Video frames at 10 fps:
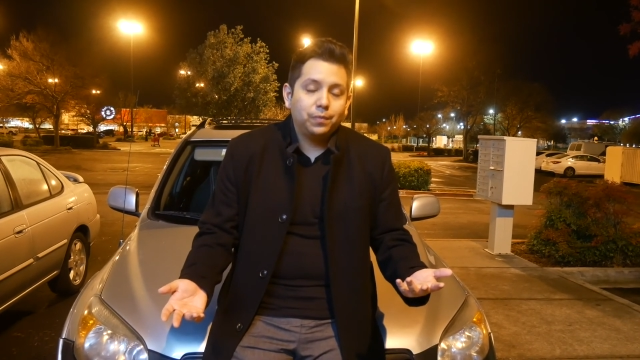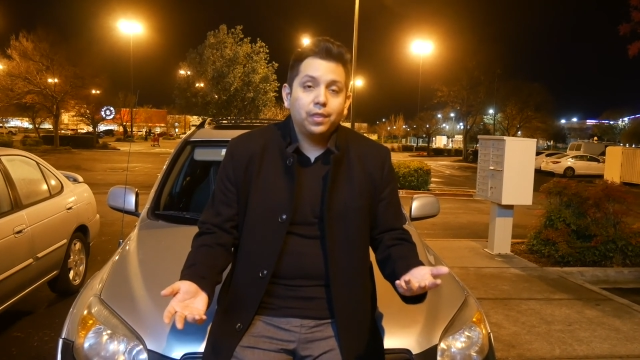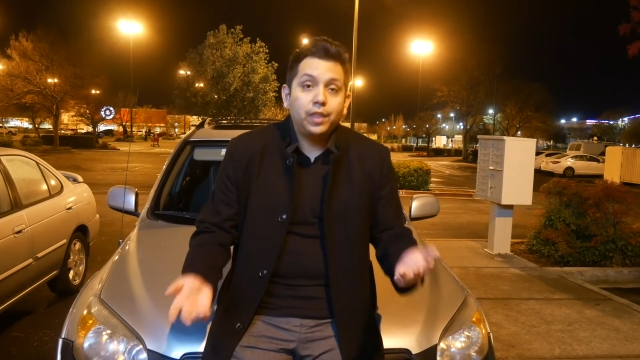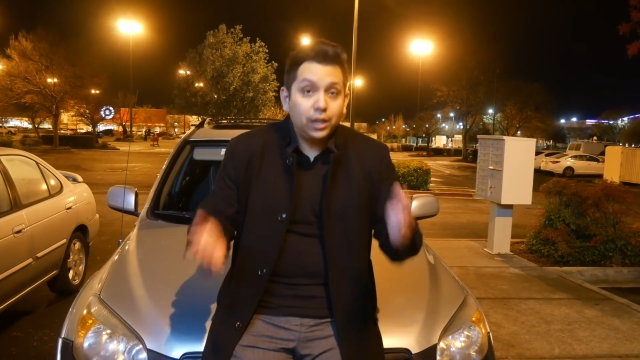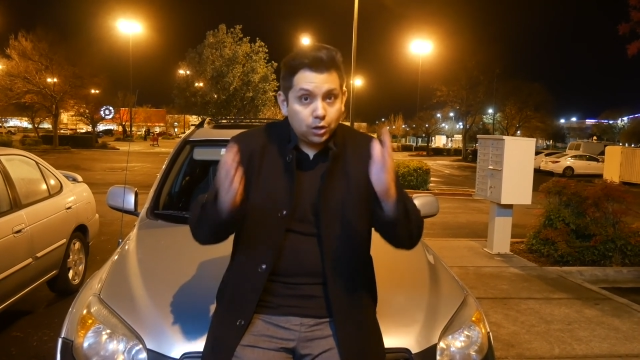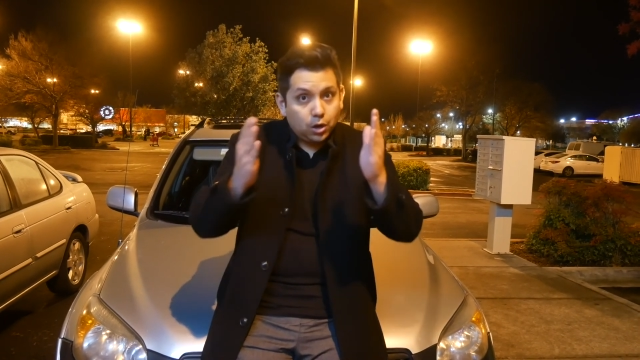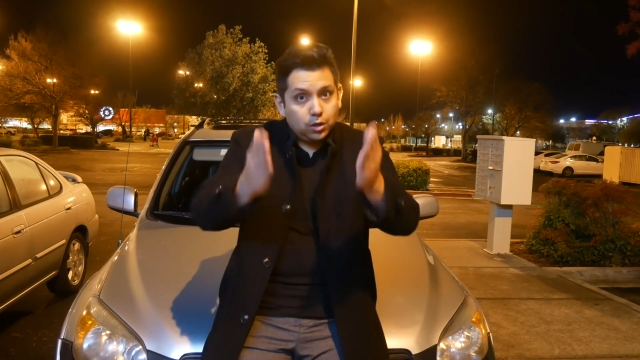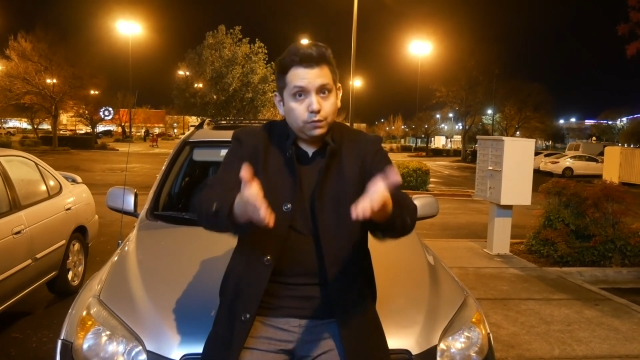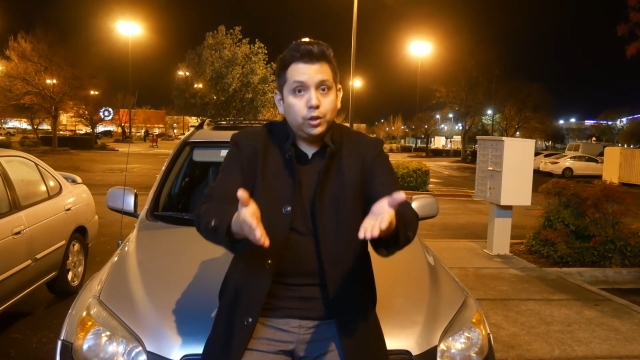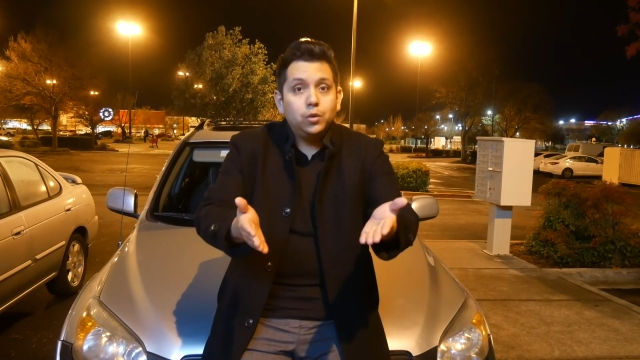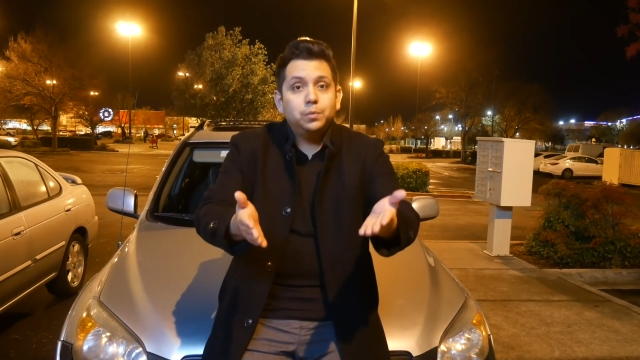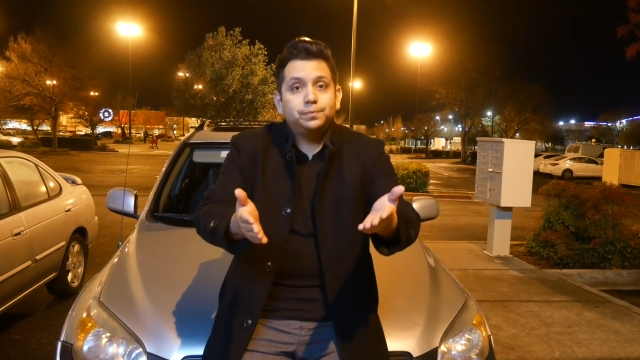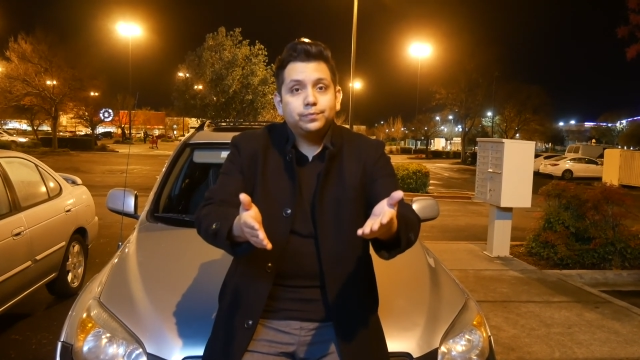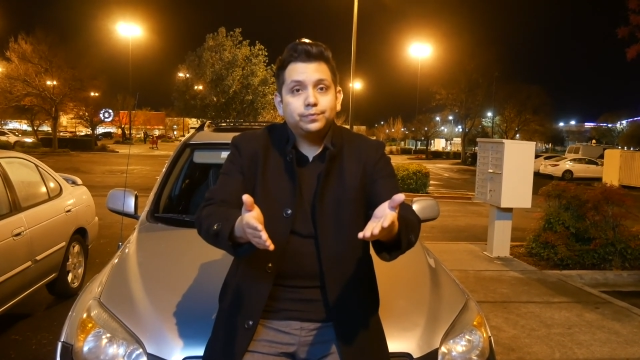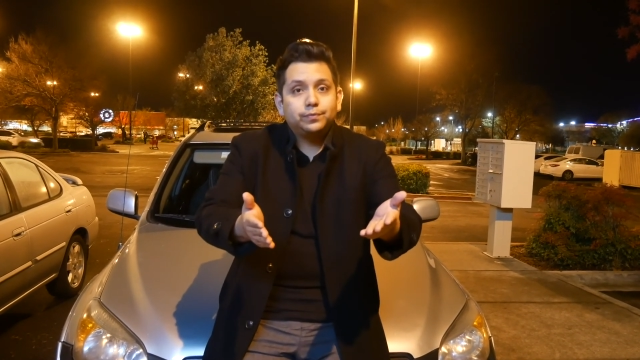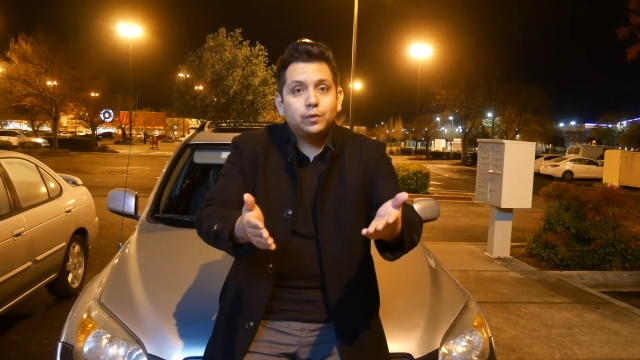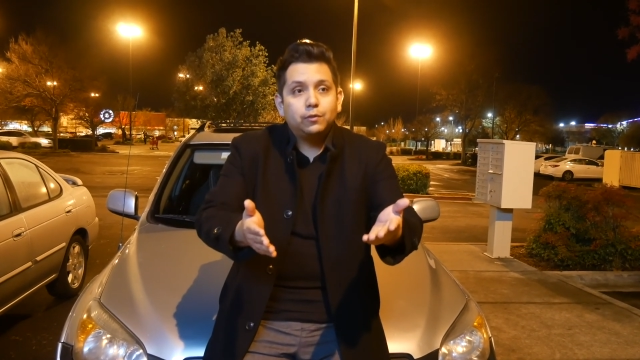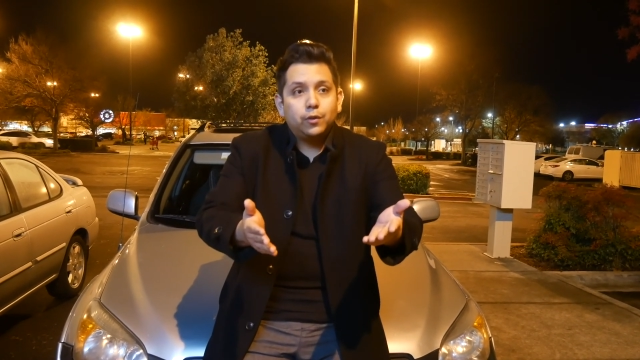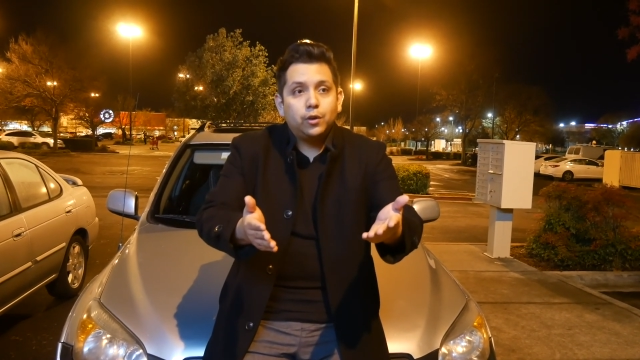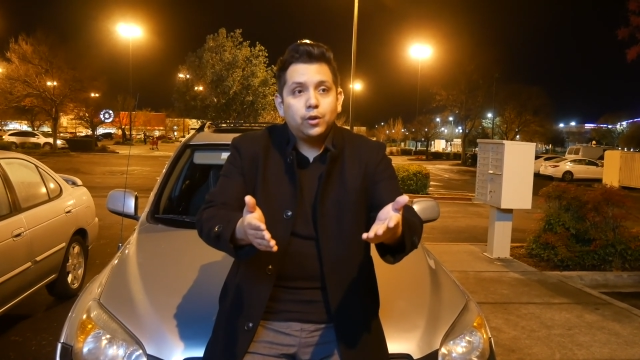thank all of you
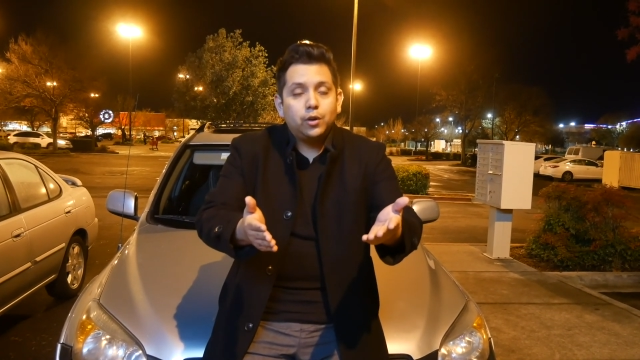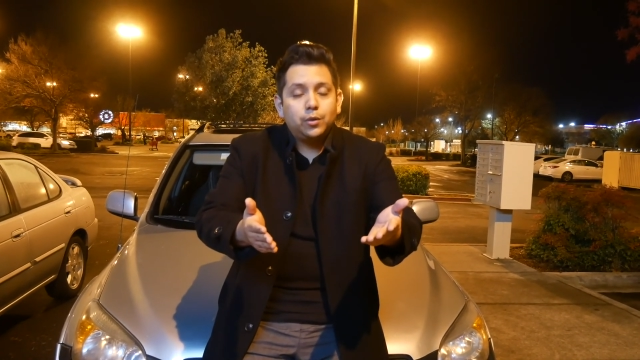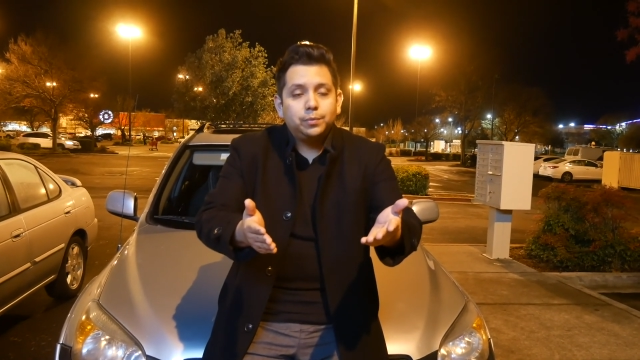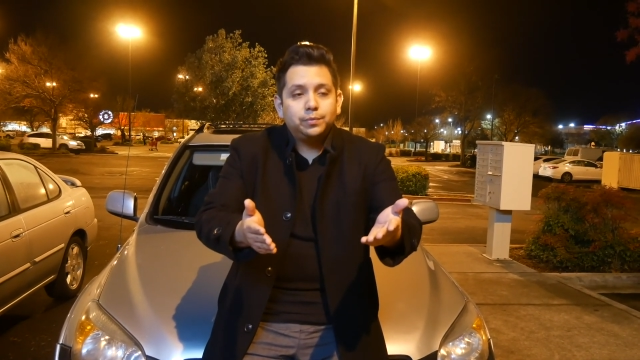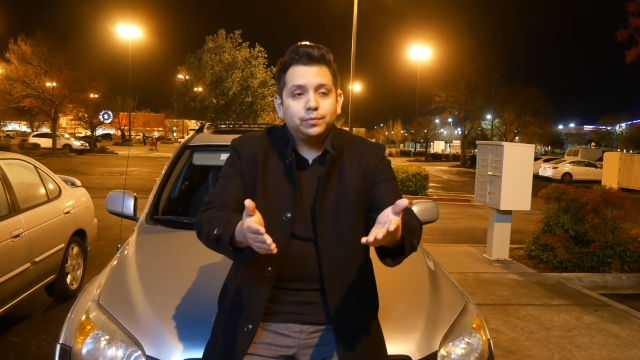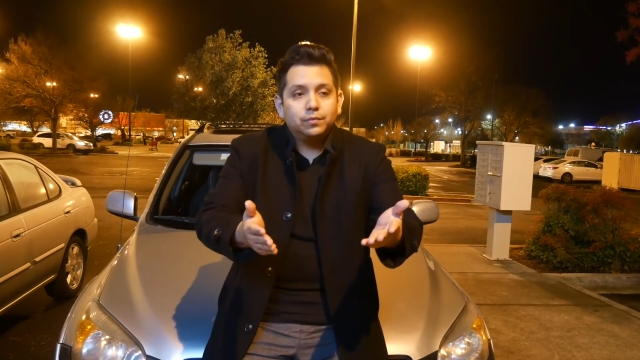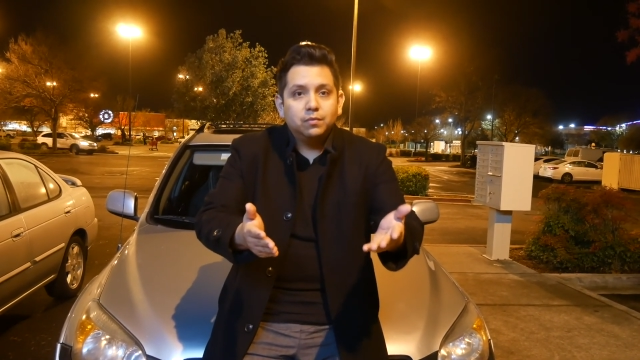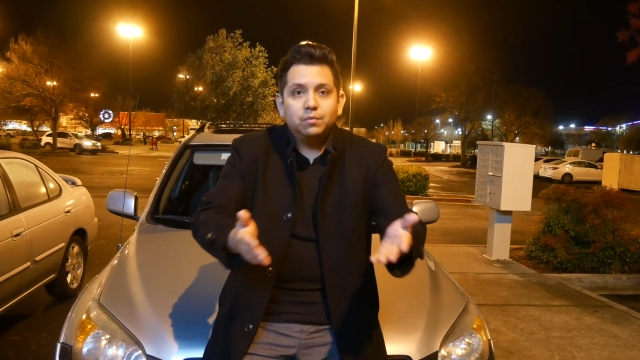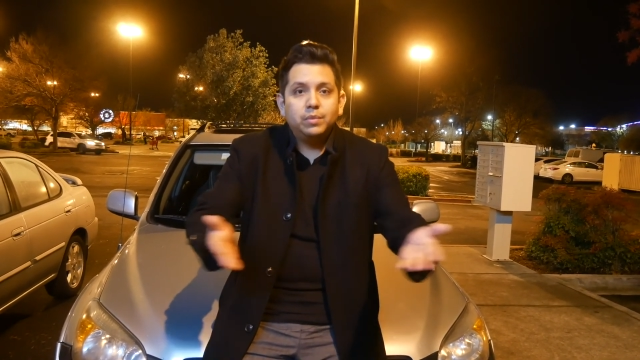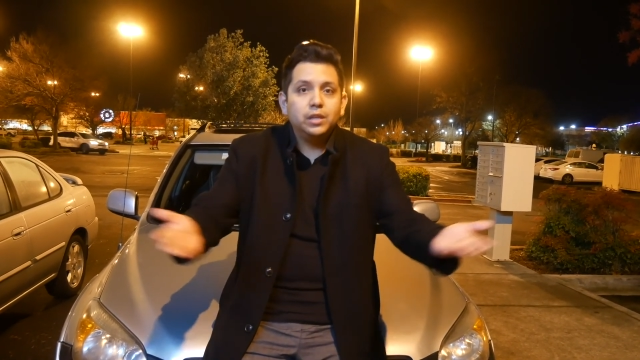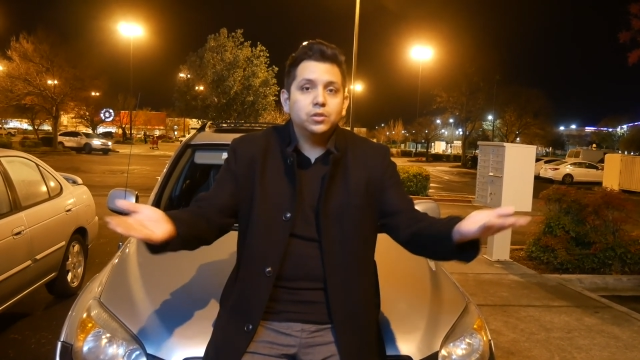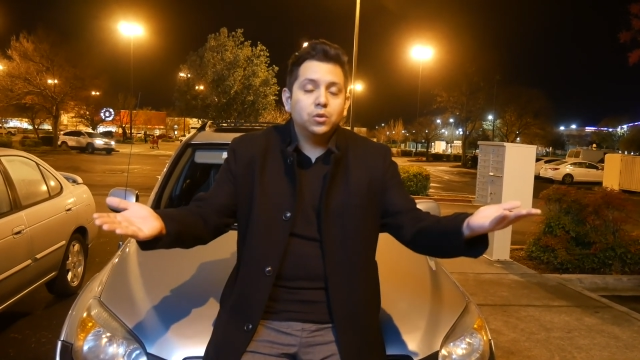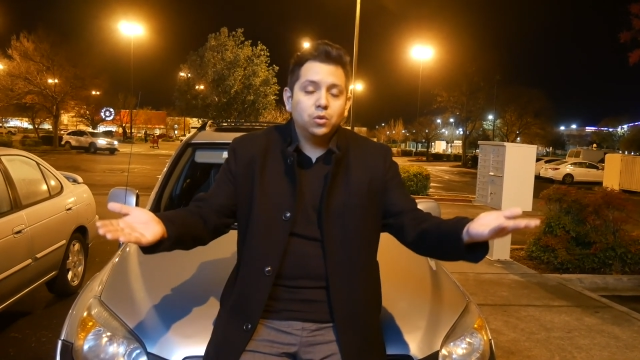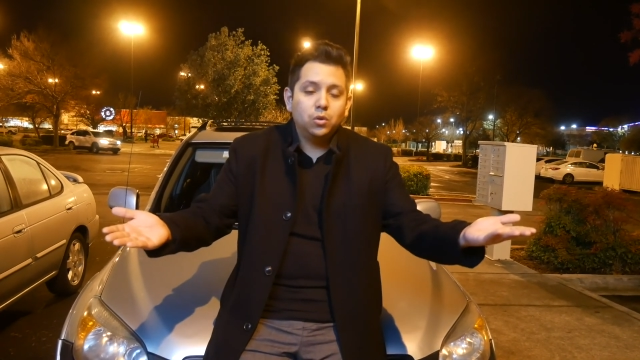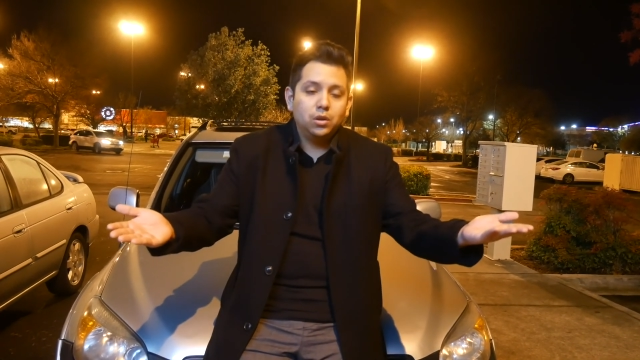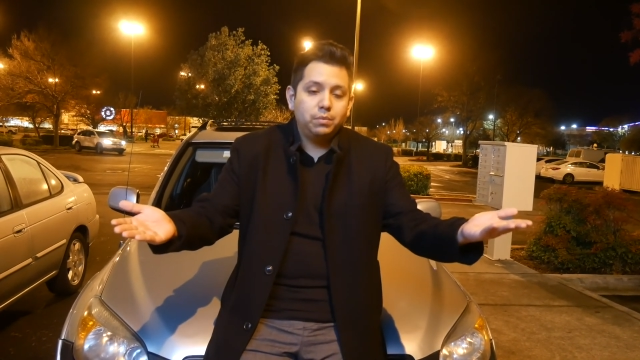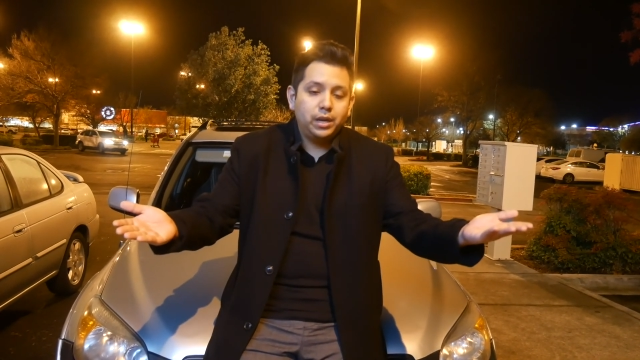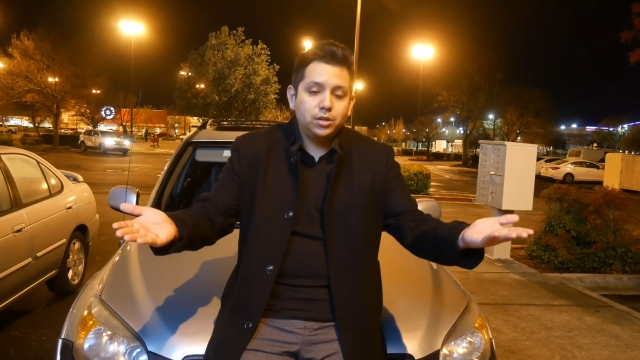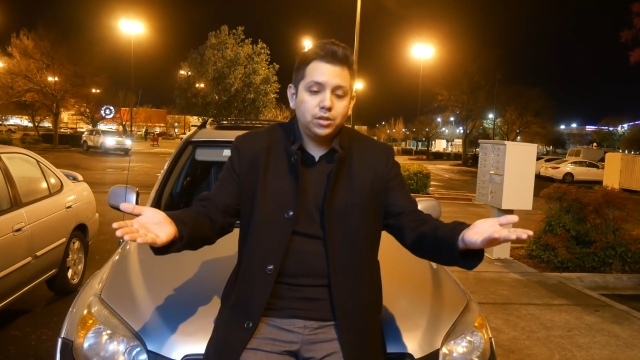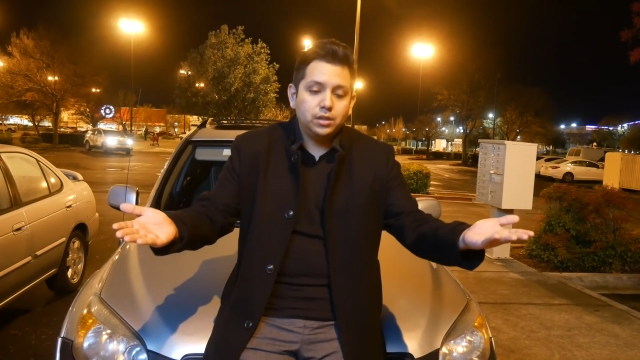for being so cool and
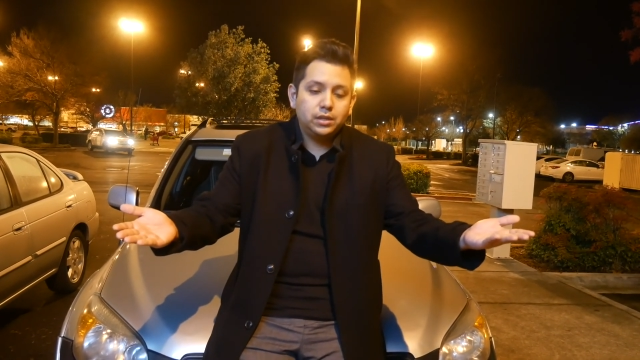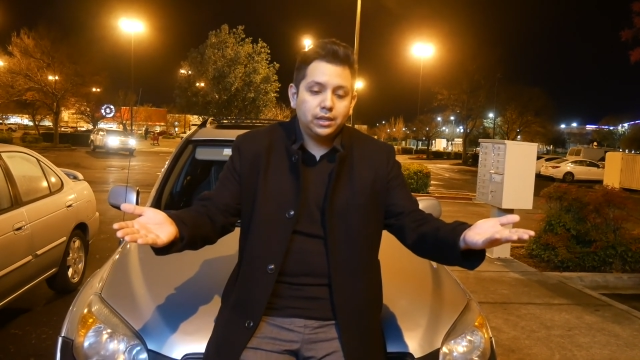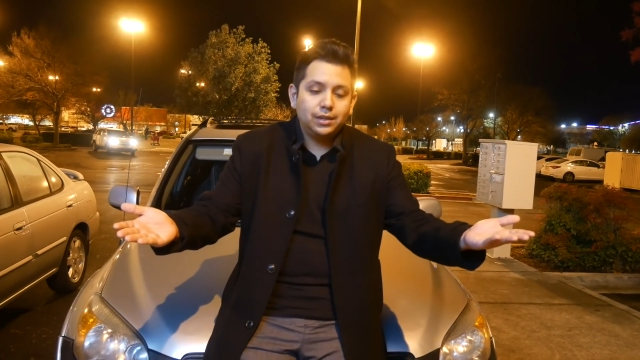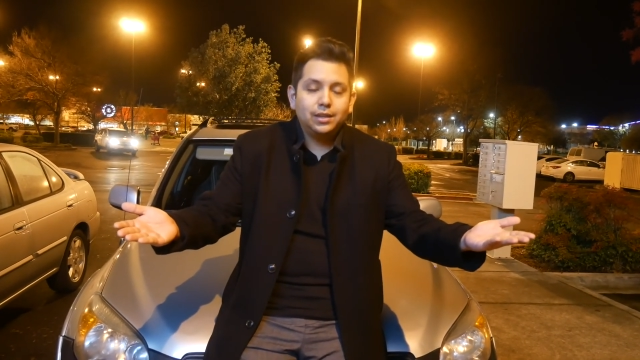patient and